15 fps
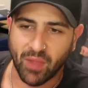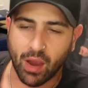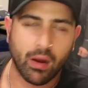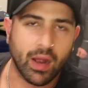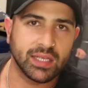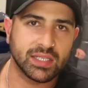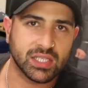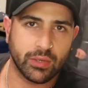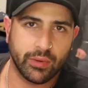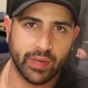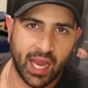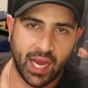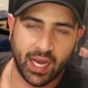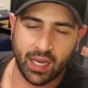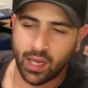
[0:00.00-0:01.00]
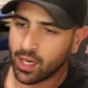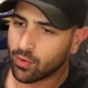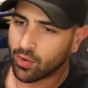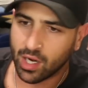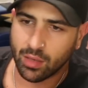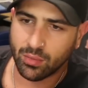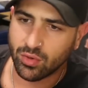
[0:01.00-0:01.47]
All right. So again,
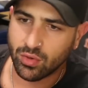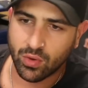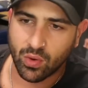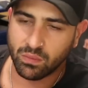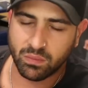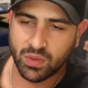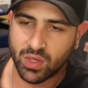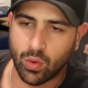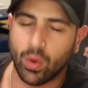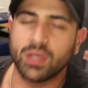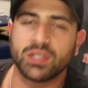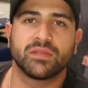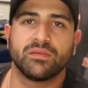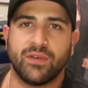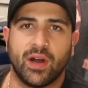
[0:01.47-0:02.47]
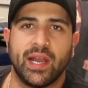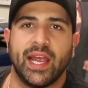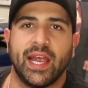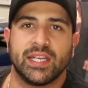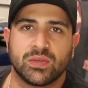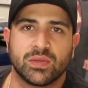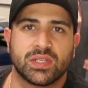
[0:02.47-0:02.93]
incredible quantum
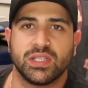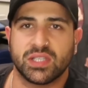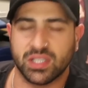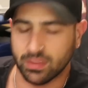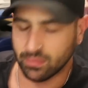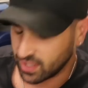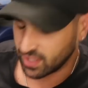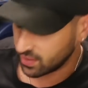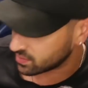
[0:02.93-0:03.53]
financial system.